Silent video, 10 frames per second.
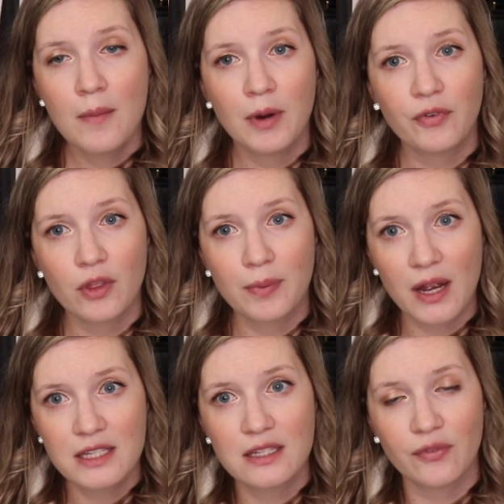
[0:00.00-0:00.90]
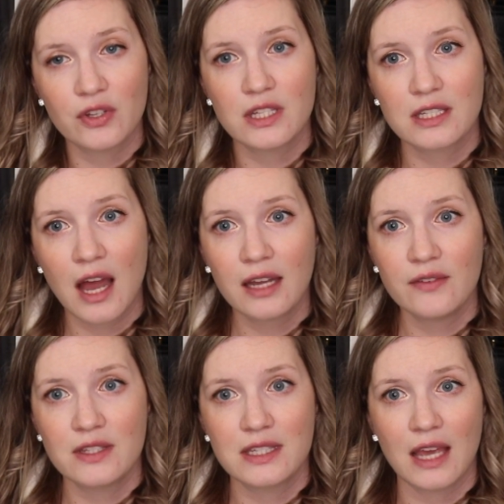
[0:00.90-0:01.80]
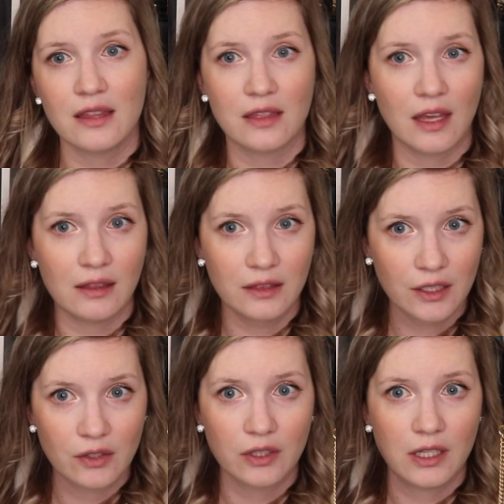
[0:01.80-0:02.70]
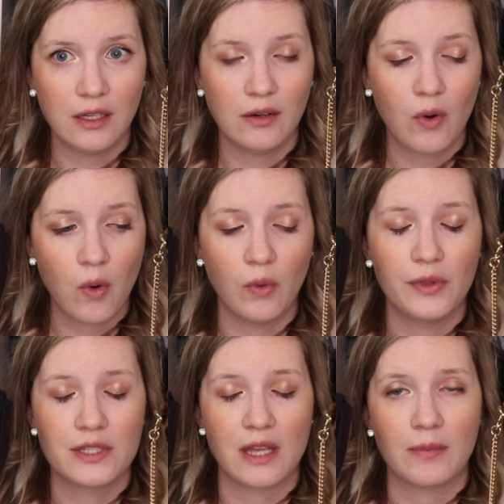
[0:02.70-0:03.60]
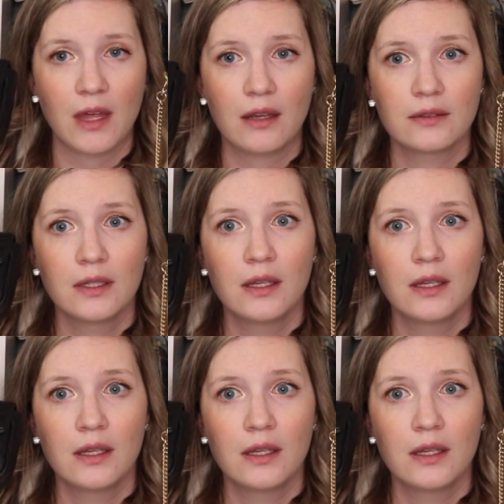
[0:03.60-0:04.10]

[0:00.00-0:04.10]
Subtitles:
but for the price difference, it's kind of insane that they literally hold the same thing.